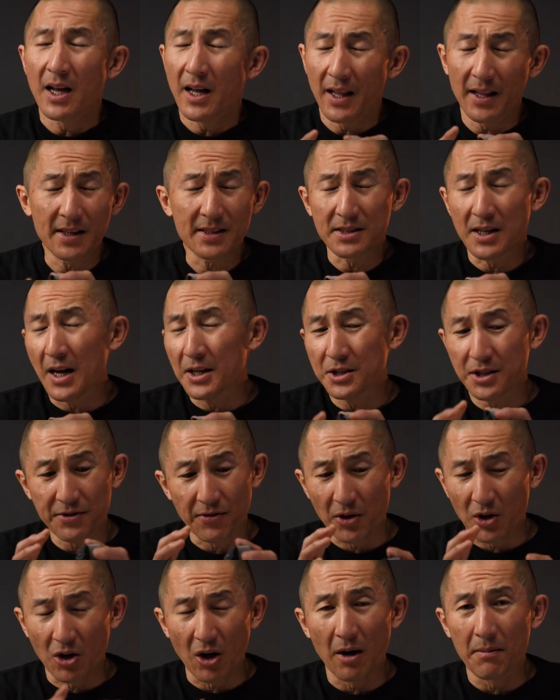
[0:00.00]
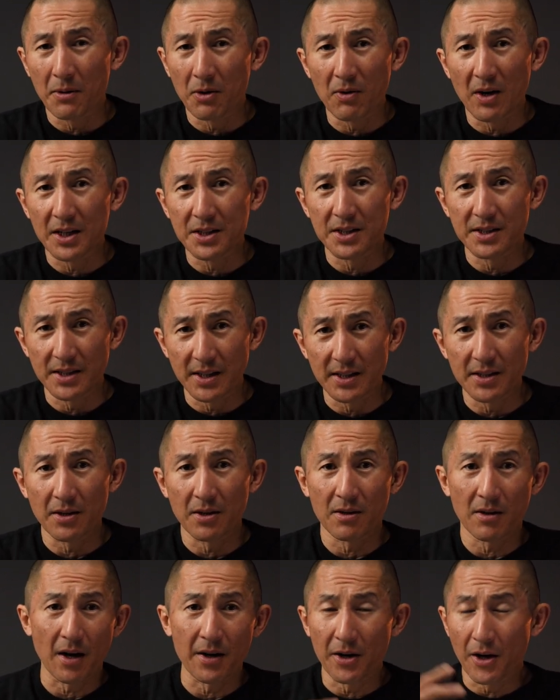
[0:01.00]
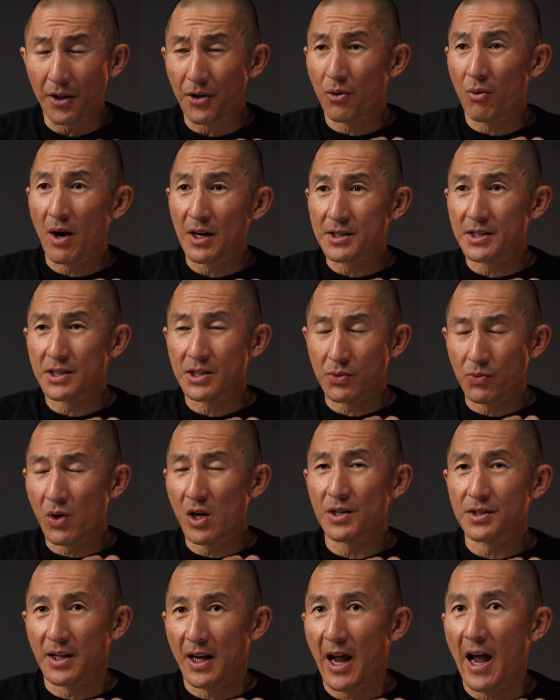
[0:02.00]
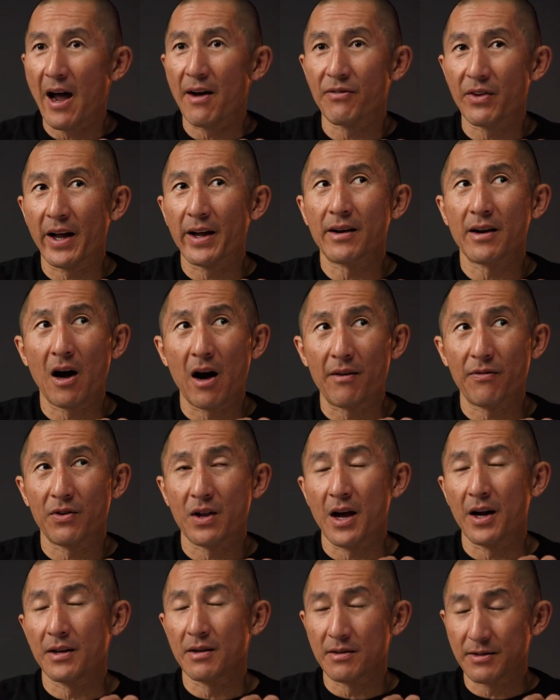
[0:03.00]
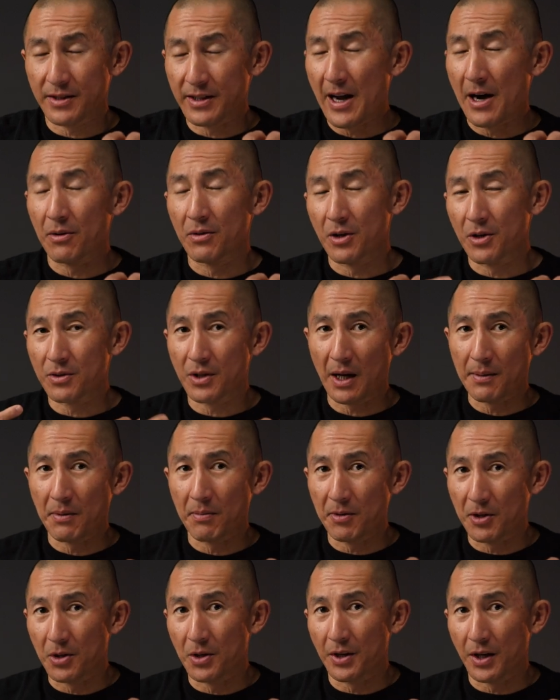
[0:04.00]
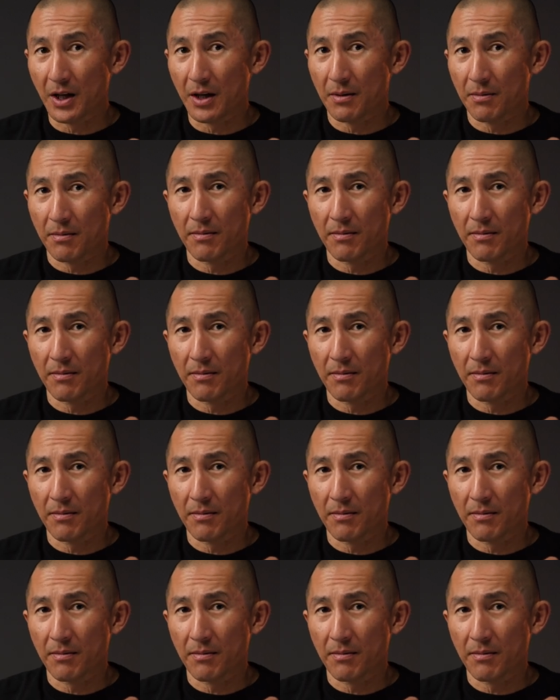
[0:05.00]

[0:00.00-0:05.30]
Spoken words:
it's not just for Garmin watches either, on other watches as well to have that offline download capability.